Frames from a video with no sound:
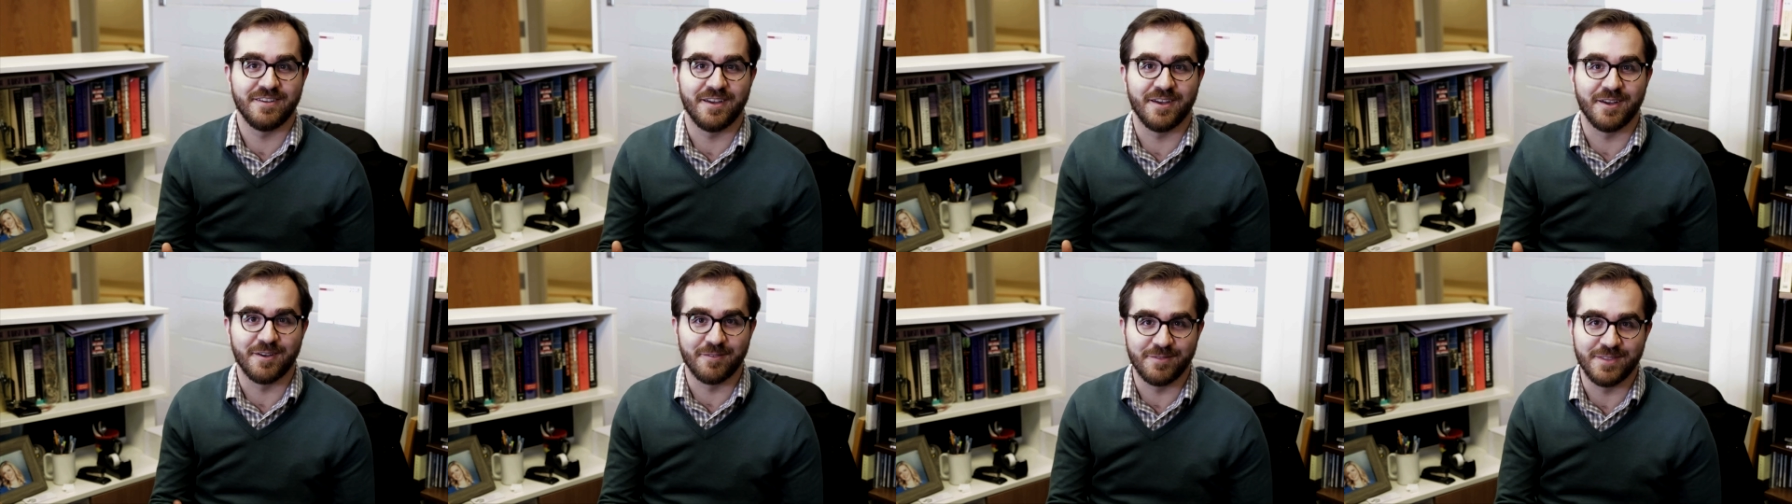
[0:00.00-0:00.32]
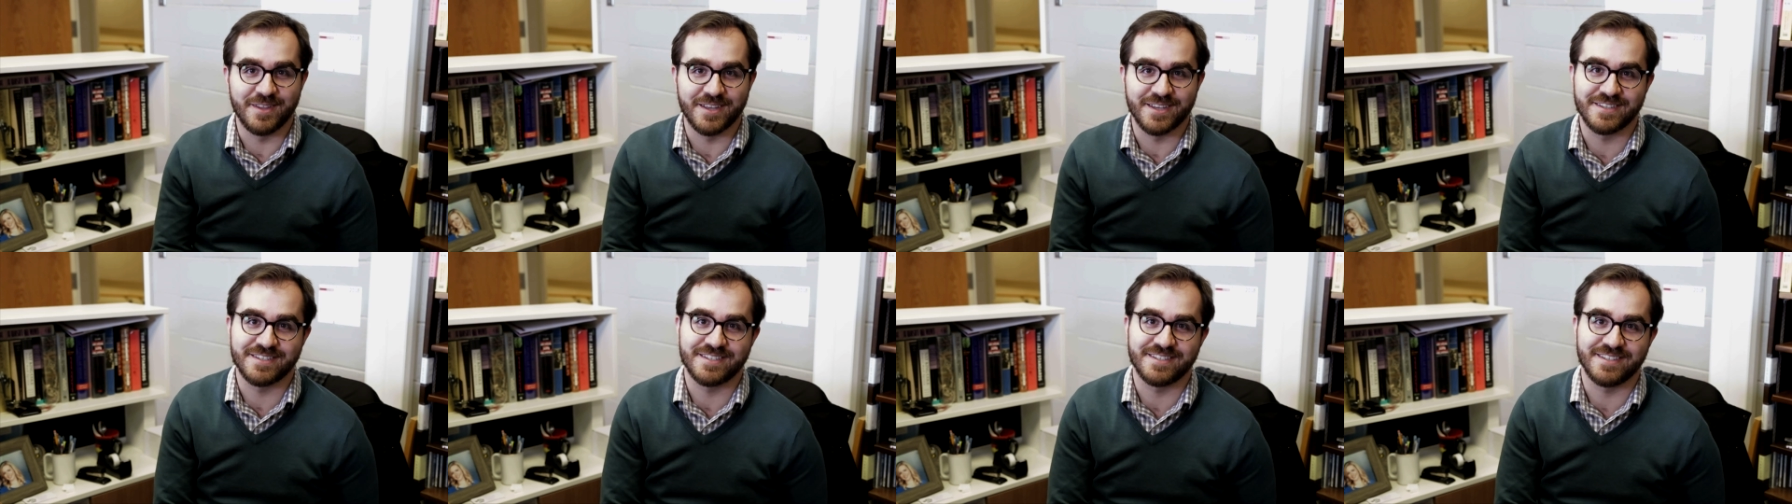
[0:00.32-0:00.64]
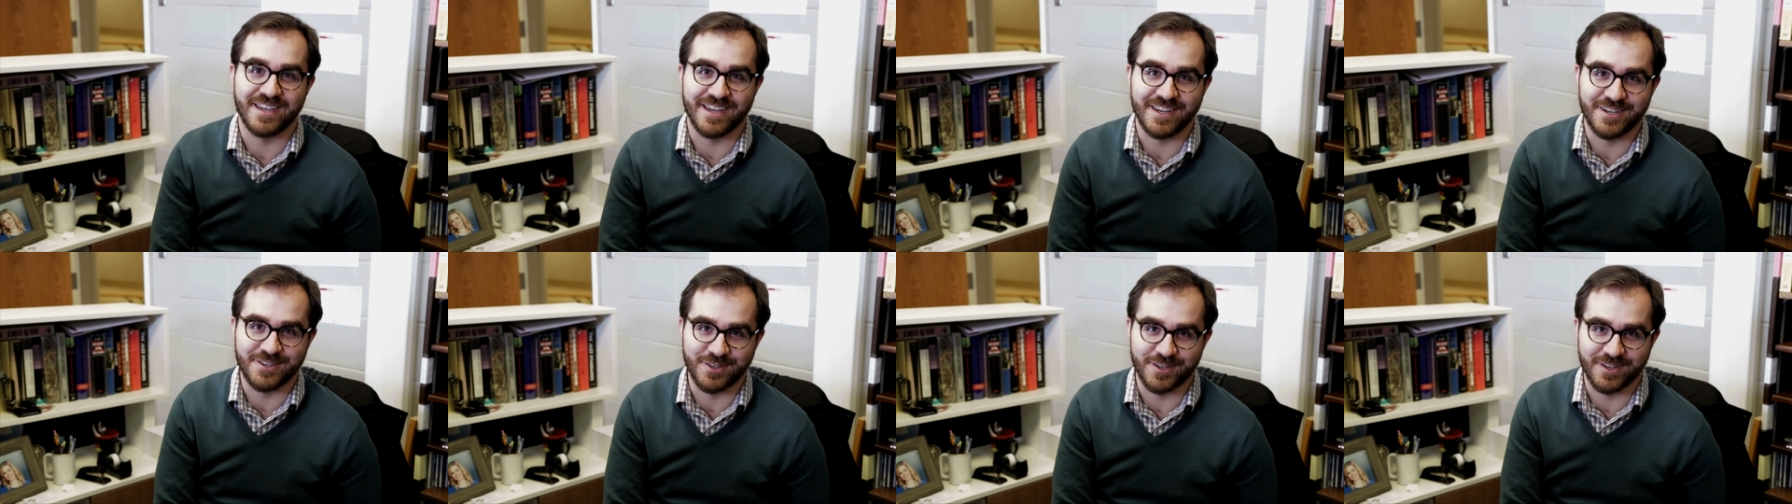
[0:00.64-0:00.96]
of this
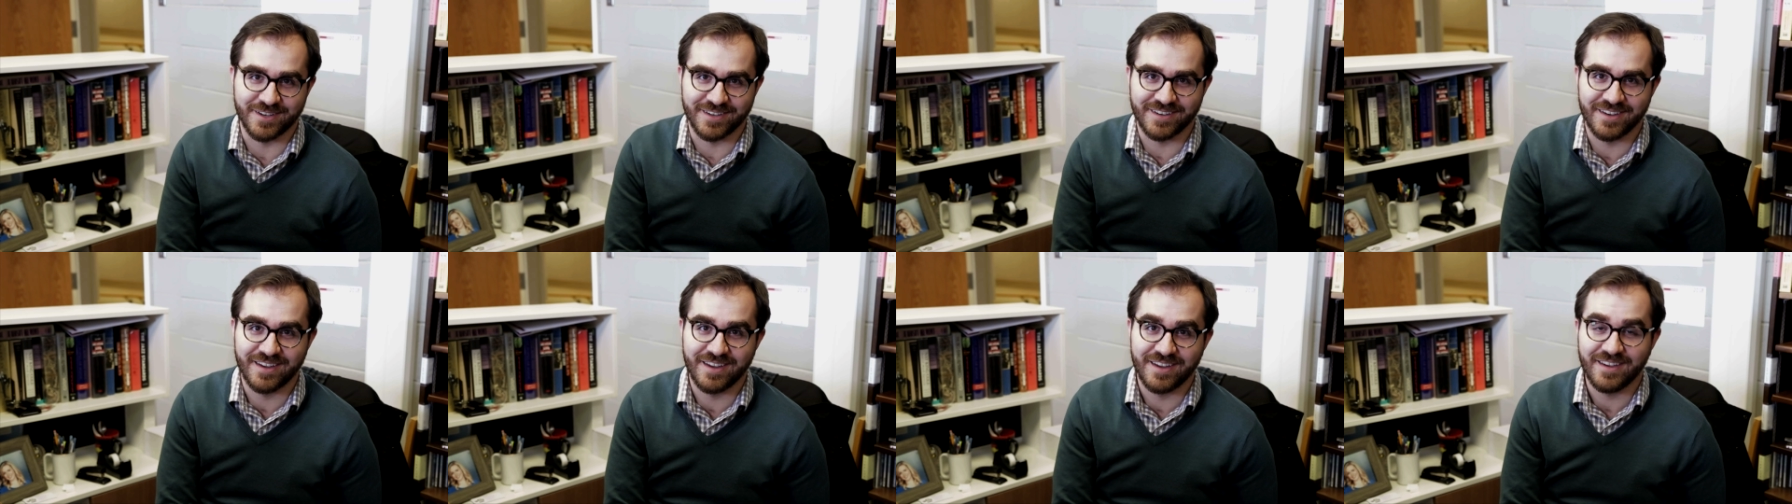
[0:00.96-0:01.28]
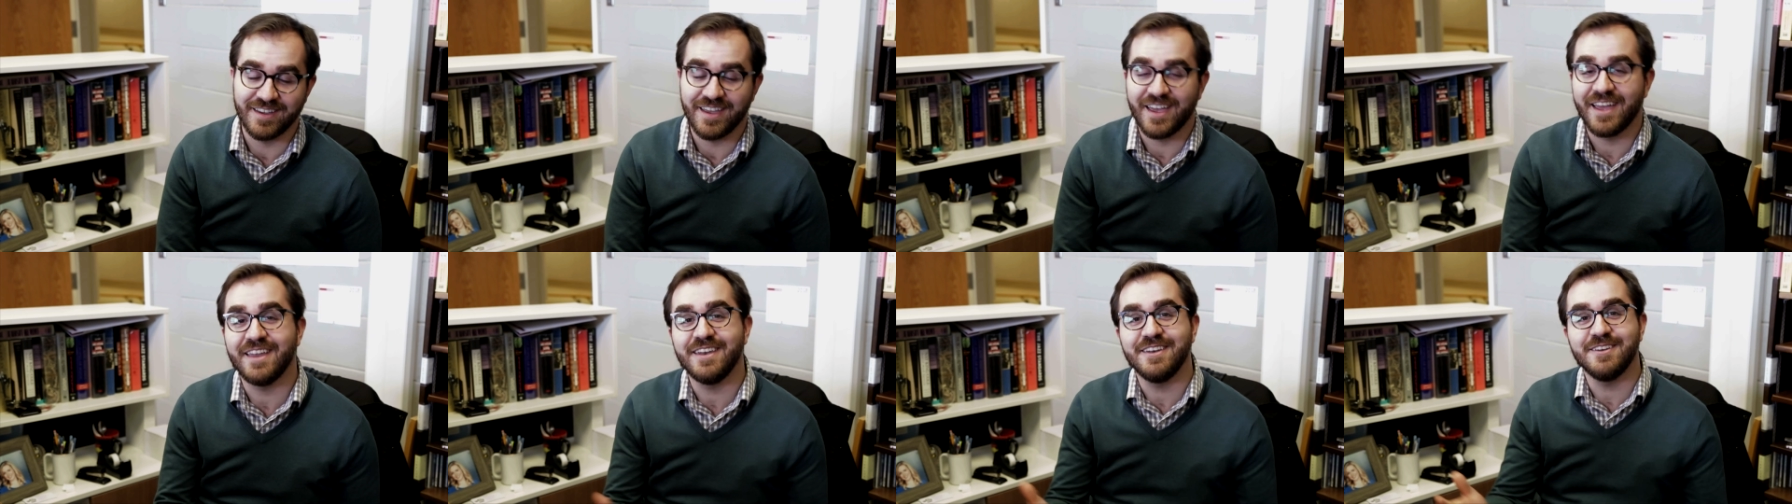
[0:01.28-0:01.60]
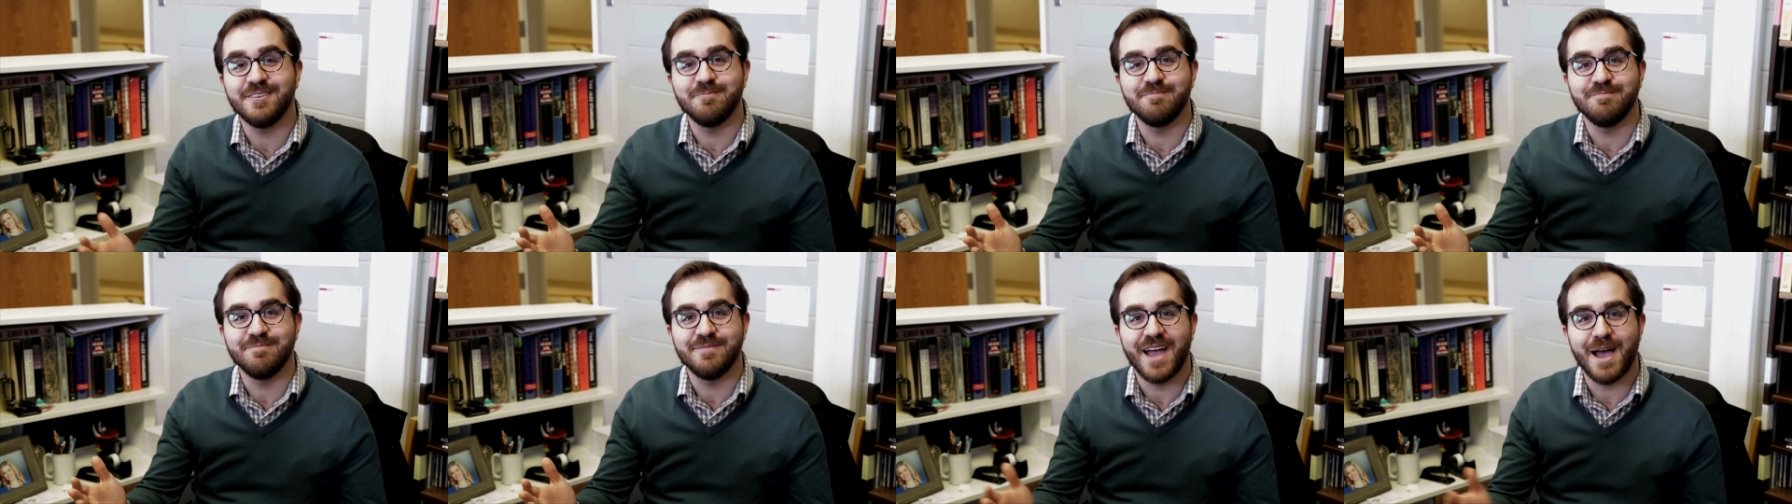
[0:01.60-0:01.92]
station,
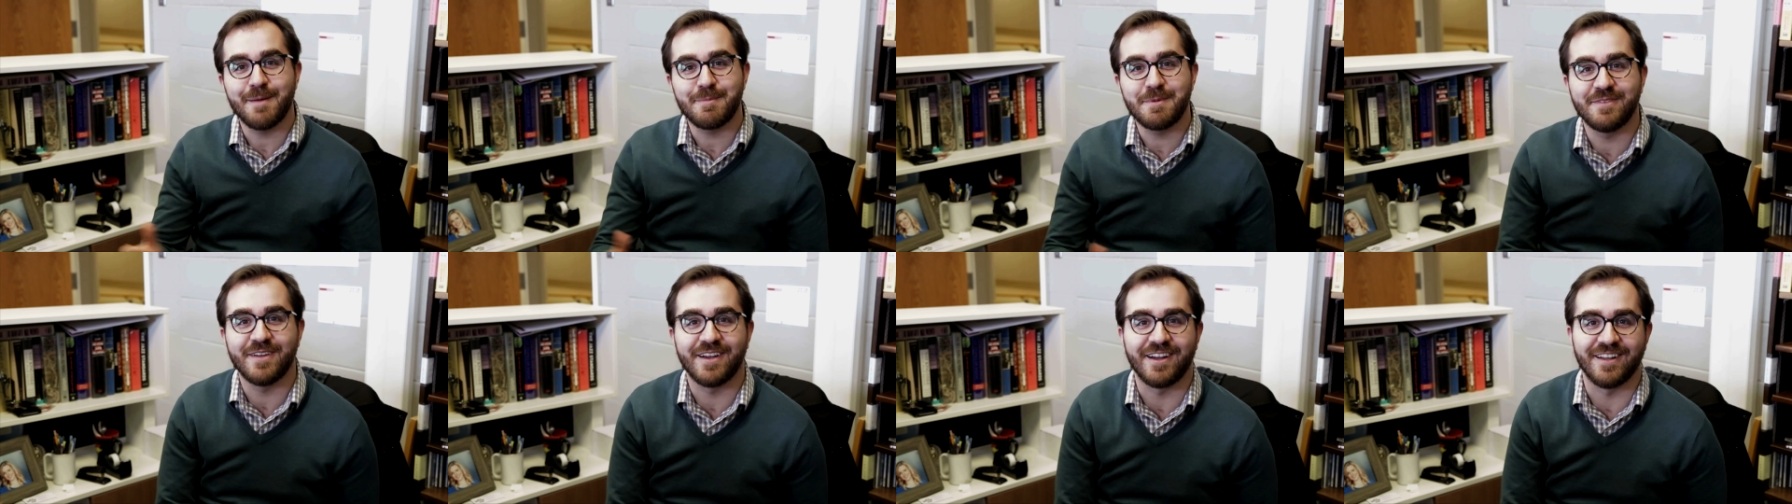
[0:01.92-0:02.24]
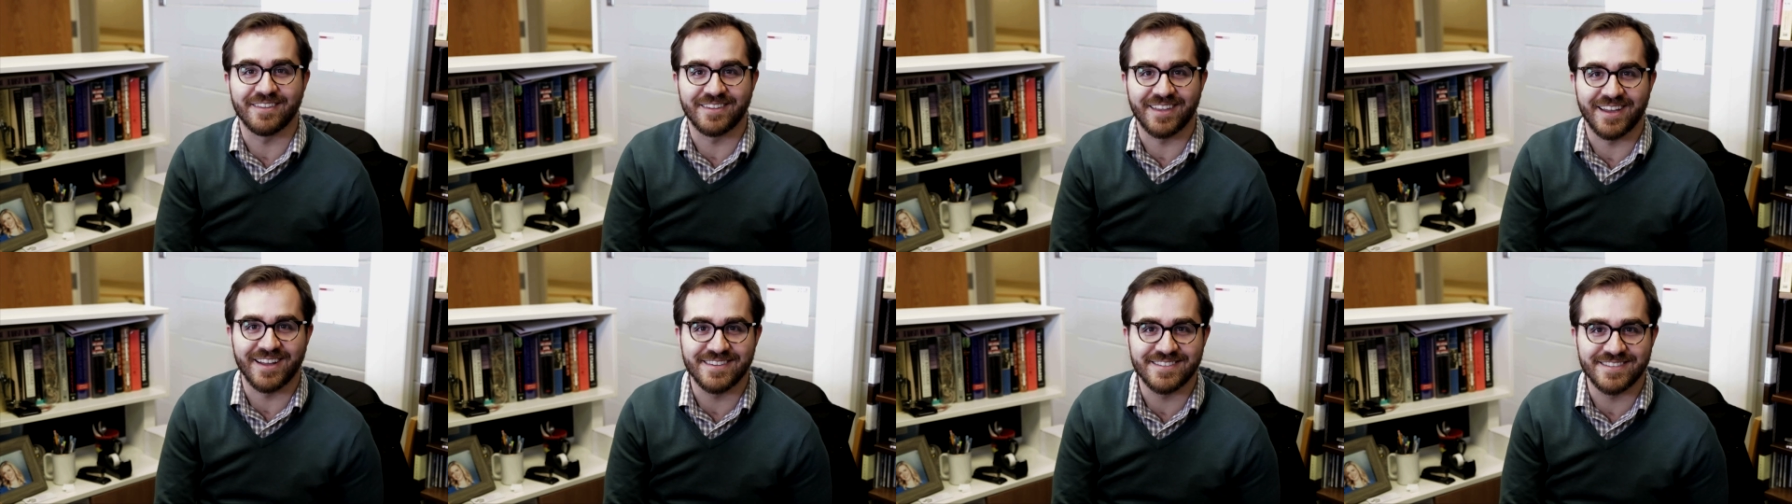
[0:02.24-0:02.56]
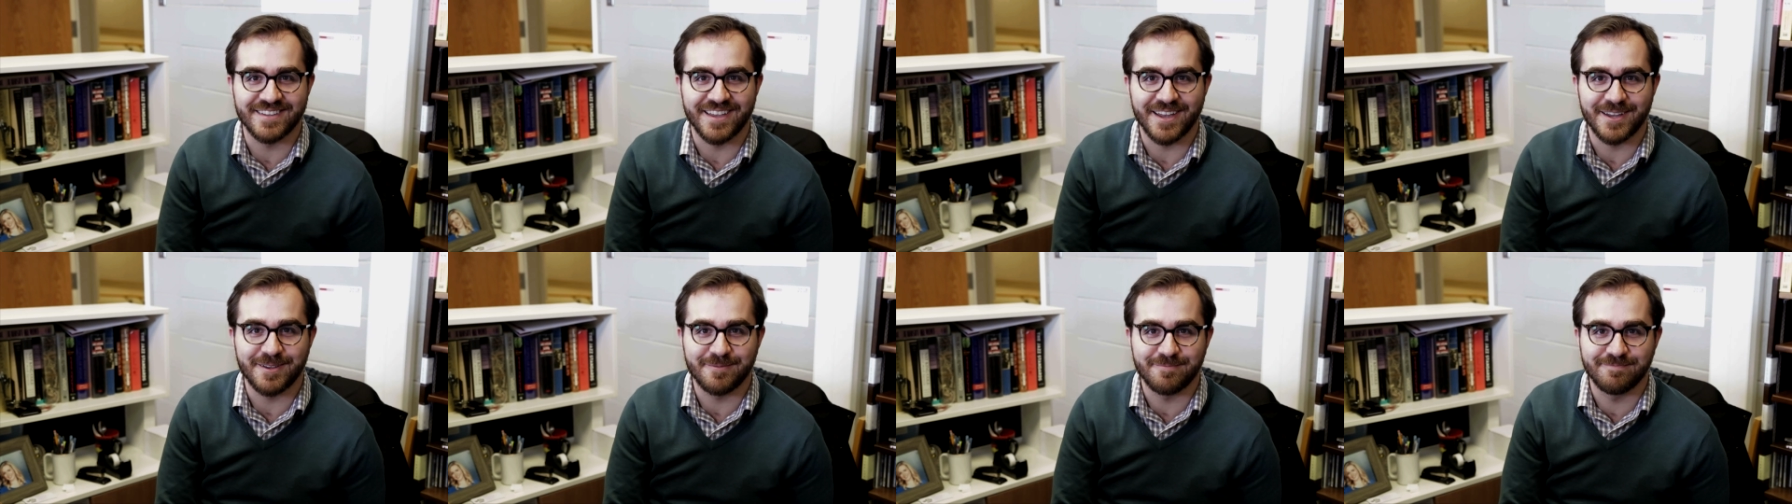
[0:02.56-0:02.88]
and happy Valentine's
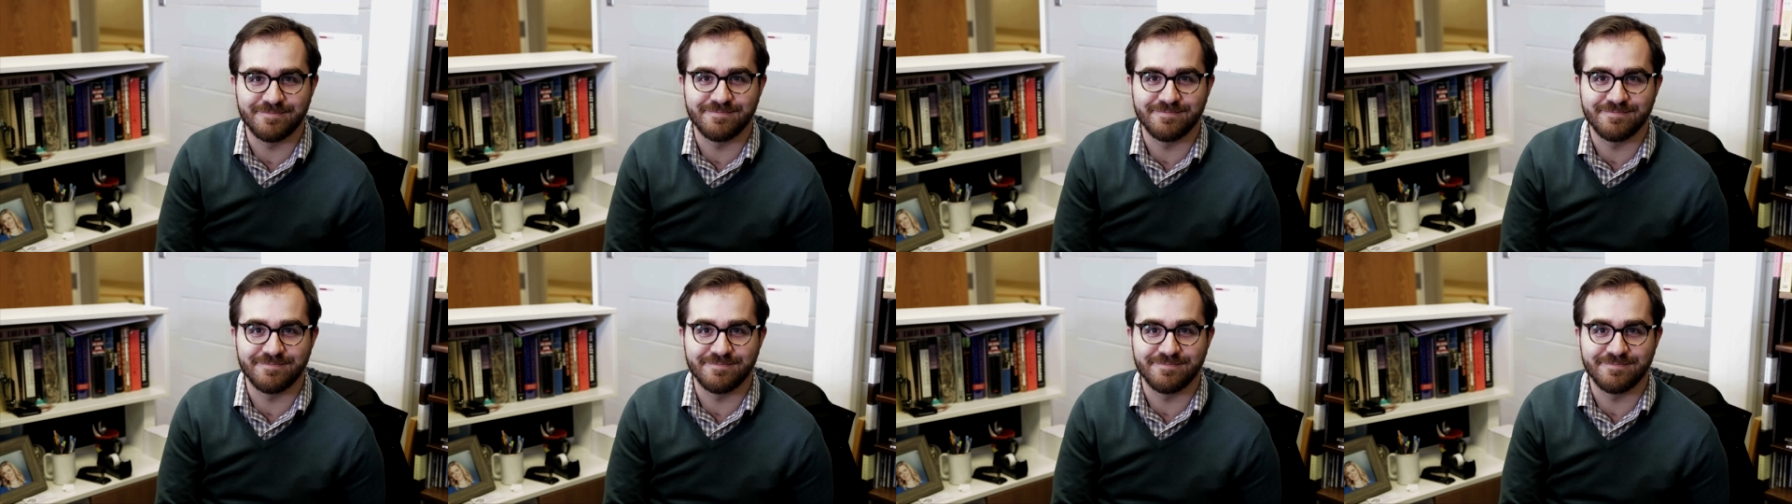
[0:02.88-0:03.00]
Day.